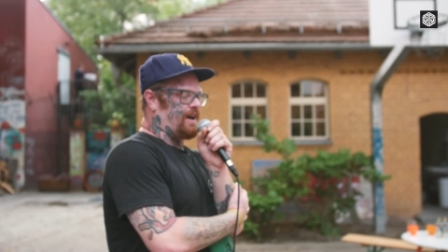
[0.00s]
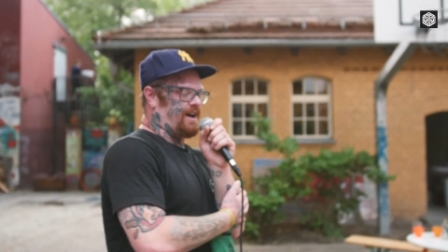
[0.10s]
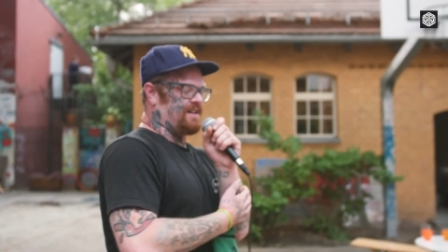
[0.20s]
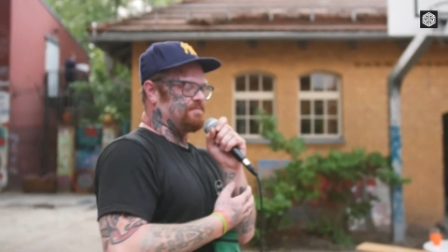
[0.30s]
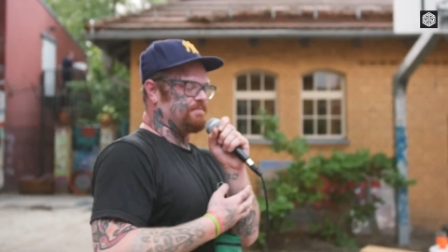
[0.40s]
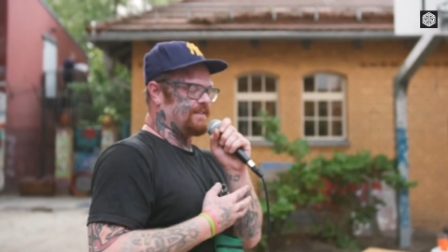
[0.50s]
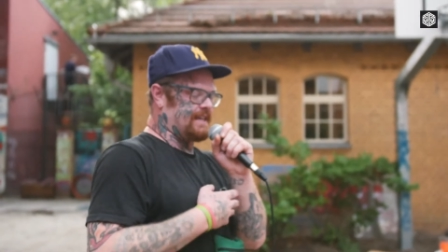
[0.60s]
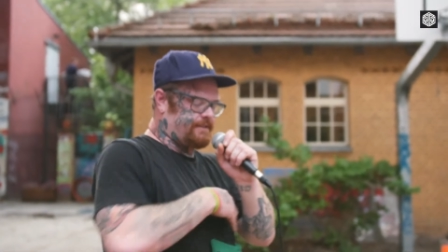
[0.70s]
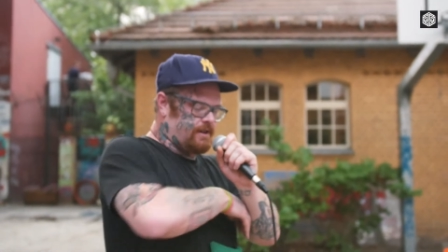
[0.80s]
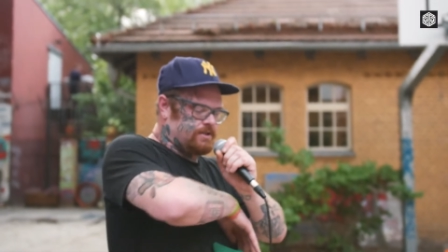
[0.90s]
um,
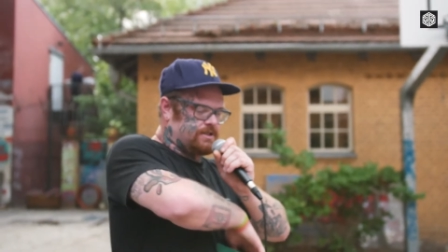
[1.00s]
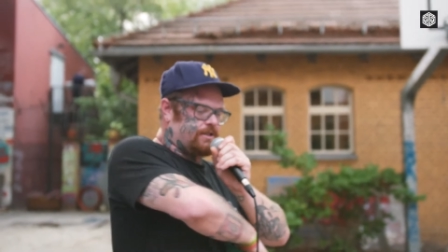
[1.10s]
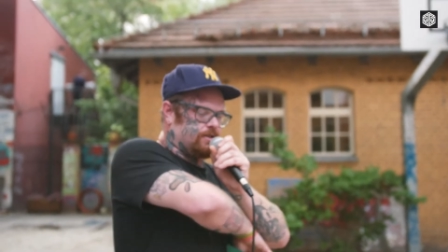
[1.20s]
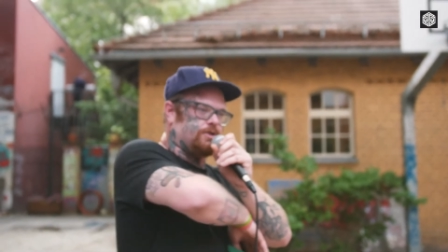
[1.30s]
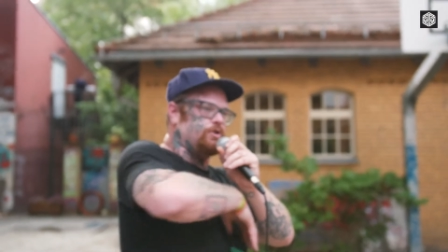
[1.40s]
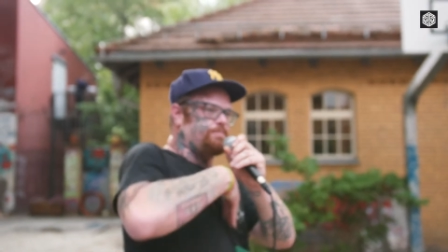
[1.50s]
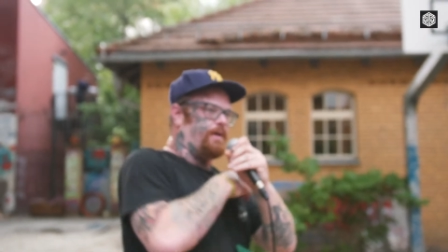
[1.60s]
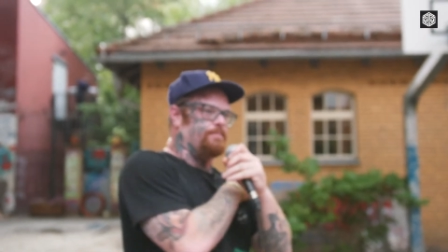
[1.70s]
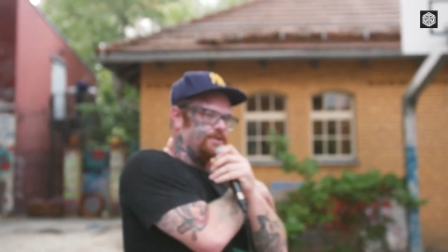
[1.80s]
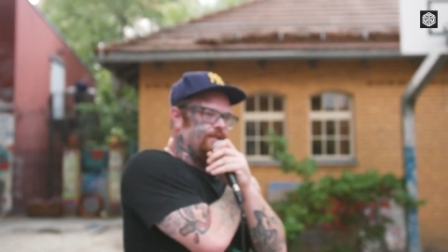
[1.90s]
get those those
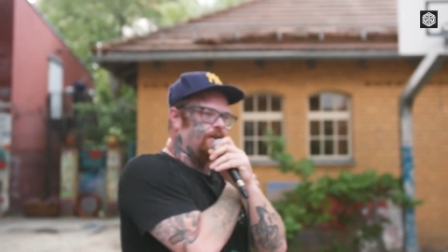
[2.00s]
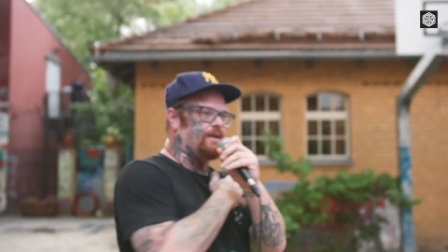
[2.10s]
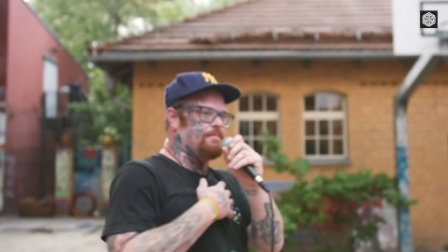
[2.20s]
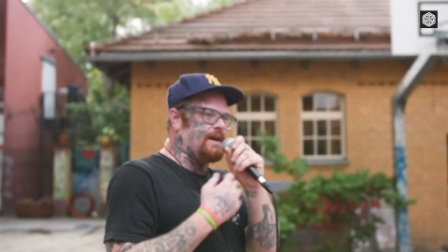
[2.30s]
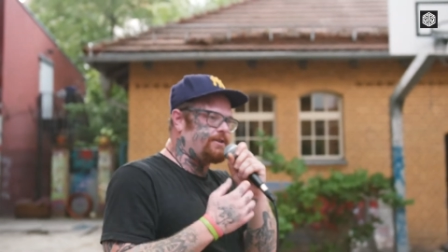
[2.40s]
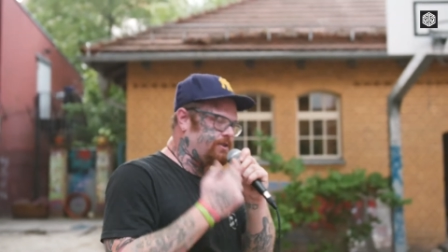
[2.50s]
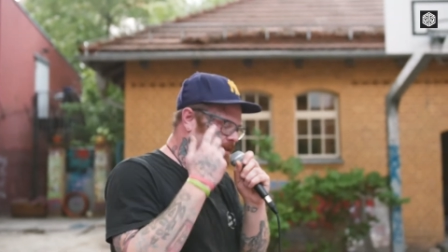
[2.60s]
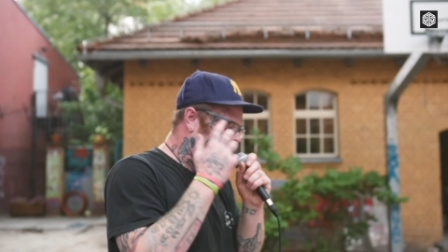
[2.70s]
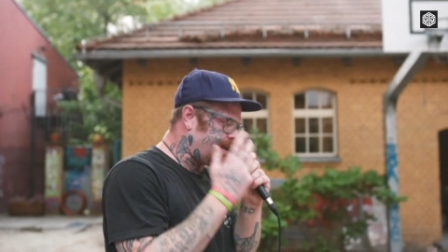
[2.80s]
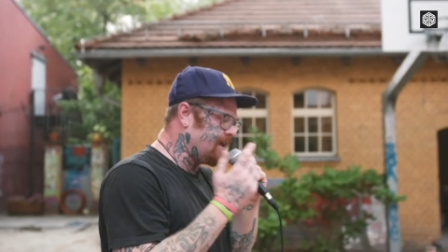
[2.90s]
goosebumps, you know, and it makes you
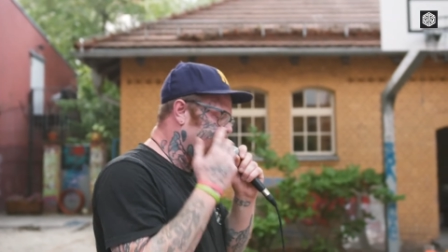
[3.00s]
like